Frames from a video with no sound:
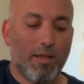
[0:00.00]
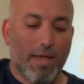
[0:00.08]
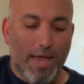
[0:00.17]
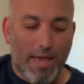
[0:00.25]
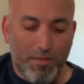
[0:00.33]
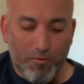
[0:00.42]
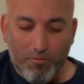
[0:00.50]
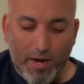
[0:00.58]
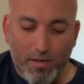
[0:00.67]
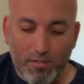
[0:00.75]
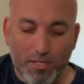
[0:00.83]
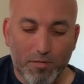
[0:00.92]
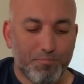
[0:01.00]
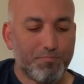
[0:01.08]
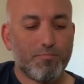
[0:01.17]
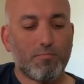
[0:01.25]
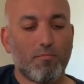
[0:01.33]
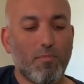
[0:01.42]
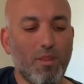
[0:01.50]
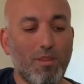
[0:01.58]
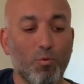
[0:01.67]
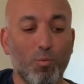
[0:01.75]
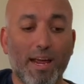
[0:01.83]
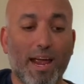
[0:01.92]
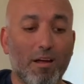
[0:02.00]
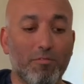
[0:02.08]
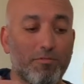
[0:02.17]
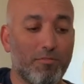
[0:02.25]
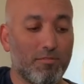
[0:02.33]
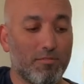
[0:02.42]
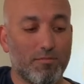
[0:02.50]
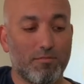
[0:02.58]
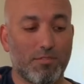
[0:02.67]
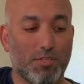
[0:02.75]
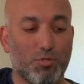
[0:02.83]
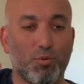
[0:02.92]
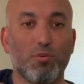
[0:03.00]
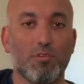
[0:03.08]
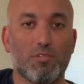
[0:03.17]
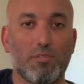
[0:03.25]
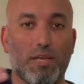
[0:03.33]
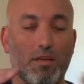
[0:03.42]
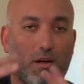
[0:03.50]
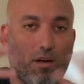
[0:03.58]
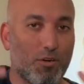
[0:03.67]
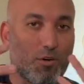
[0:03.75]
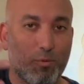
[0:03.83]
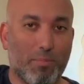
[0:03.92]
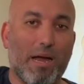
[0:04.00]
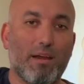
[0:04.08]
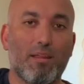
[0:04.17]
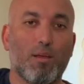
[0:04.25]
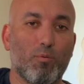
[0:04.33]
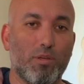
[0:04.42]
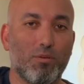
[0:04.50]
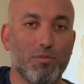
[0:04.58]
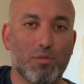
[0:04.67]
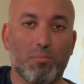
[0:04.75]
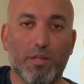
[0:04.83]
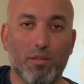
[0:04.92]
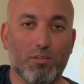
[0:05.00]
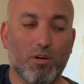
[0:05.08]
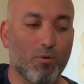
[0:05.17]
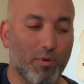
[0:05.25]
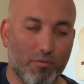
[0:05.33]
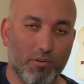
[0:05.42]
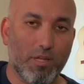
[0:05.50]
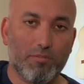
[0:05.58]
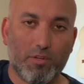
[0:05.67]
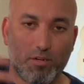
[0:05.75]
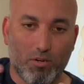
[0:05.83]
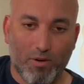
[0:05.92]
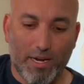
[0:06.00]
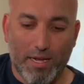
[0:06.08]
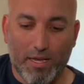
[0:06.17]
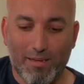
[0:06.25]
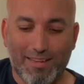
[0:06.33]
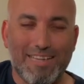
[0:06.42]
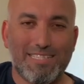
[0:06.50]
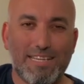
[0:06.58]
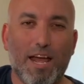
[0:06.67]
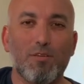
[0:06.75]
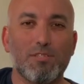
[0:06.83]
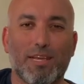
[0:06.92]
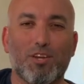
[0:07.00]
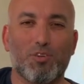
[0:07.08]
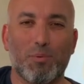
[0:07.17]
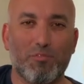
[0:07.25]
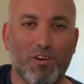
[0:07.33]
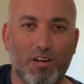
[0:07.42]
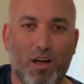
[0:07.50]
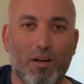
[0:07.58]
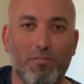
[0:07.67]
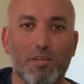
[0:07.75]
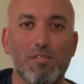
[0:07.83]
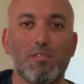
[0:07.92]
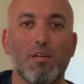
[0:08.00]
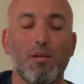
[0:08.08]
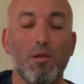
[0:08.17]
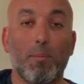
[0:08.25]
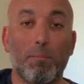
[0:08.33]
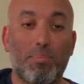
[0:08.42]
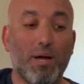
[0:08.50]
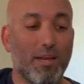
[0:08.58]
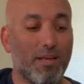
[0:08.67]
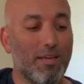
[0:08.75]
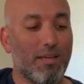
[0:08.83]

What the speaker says: And then finally, we have the tools on our body that we use to play the guitar. We have our left hand, our right hand. That sounds like it should be very obvious, but